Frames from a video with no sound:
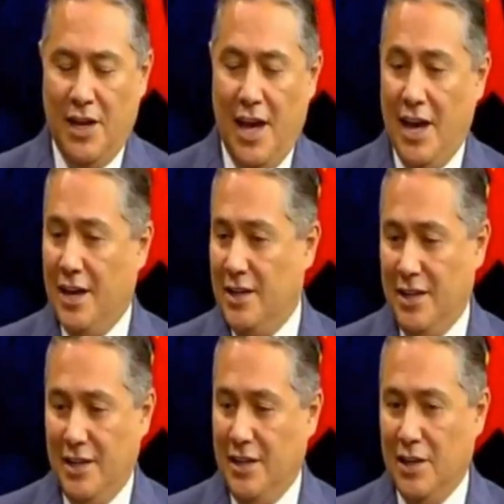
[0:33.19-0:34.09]
and
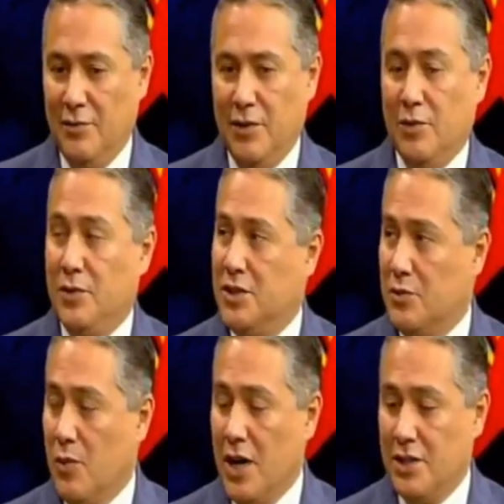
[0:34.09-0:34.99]
in the interview that we
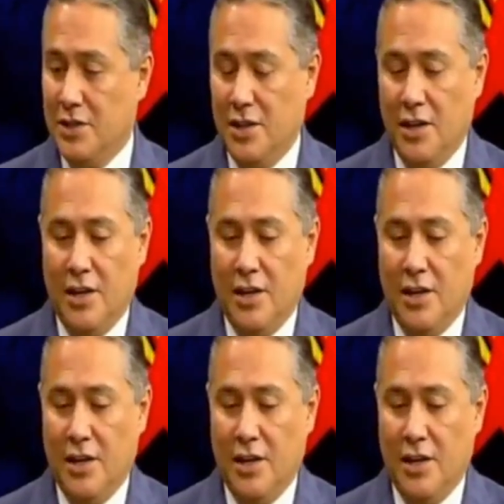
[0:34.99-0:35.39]
just watched.